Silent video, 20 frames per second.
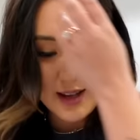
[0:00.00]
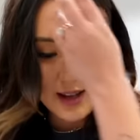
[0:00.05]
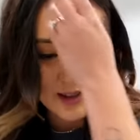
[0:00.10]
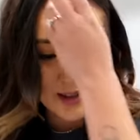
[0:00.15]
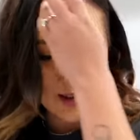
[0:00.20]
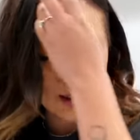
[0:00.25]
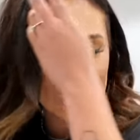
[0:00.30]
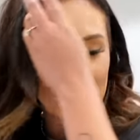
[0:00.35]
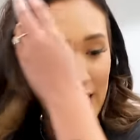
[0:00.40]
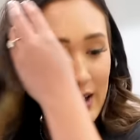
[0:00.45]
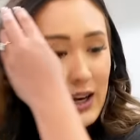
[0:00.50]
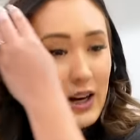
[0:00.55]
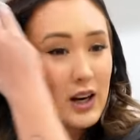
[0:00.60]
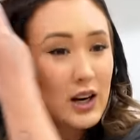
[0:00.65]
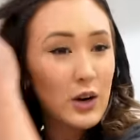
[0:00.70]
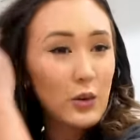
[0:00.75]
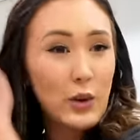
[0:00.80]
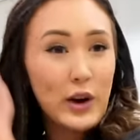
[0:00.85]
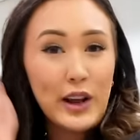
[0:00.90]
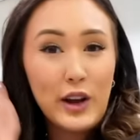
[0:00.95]
and then
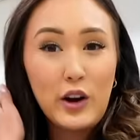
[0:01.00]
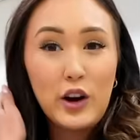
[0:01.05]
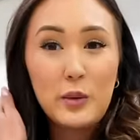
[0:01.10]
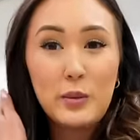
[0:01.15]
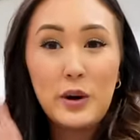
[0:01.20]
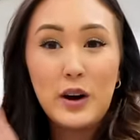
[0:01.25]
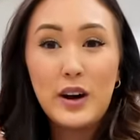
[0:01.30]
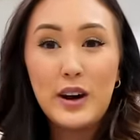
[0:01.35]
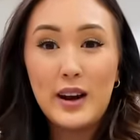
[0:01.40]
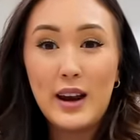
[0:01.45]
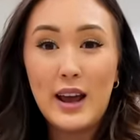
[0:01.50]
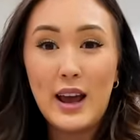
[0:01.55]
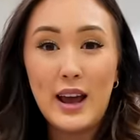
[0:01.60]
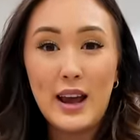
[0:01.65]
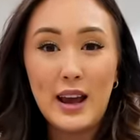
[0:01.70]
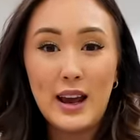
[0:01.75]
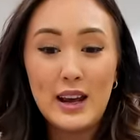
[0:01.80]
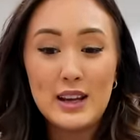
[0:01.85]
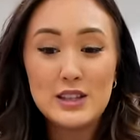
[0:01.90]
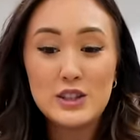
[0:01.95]
later when I go to put
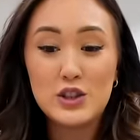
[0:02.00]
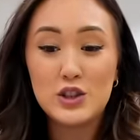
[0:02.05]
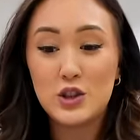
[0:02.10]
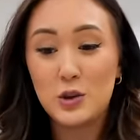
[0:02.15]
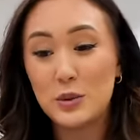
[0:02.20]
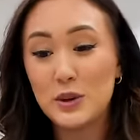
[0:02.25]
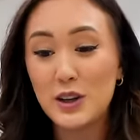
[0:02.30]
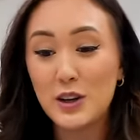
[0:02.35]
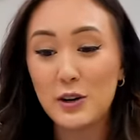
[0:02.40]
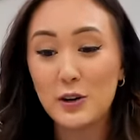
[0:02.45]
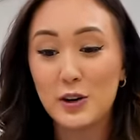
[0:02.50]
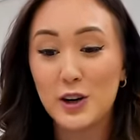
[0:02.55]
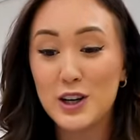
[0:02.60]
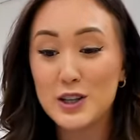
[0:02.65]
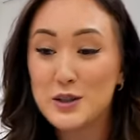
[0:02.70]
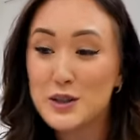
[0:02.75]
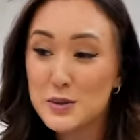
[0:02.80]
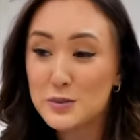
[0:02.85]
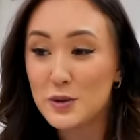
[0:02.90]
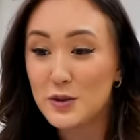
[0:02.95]
a stupid little
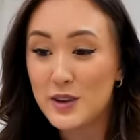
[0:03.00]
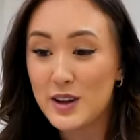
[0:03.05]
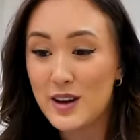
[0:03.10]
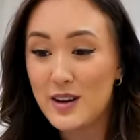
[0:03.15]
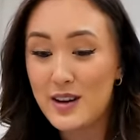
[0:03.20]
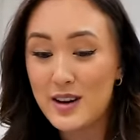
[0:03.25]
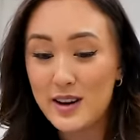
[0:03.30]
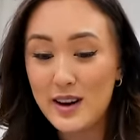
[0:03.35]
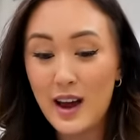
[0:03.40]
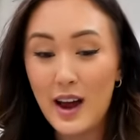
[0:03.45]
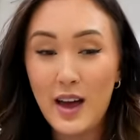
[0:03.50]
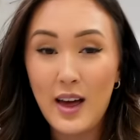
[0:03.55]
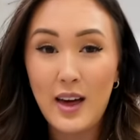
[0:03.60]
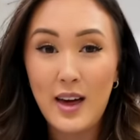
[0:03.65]
Christmas movie on,